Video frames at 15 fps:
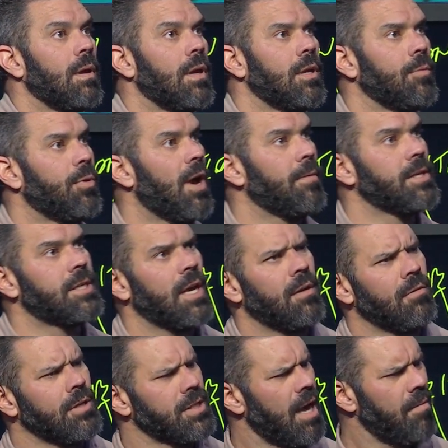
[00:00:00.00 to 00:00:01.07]
And you're probably
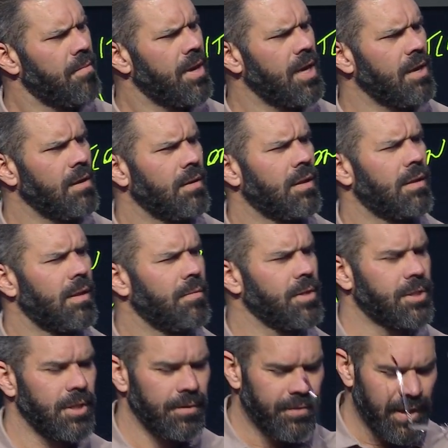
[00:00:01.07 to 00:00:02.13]
saying, Was that me? Let, let me
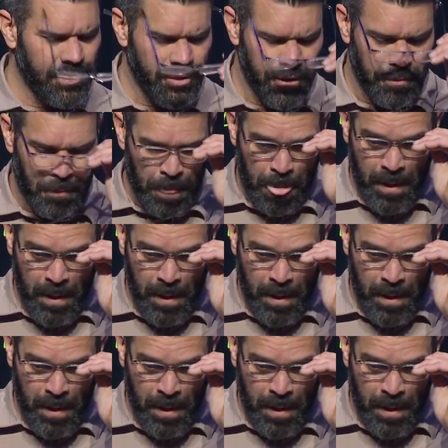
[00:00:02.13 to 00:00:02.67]
see if that's you.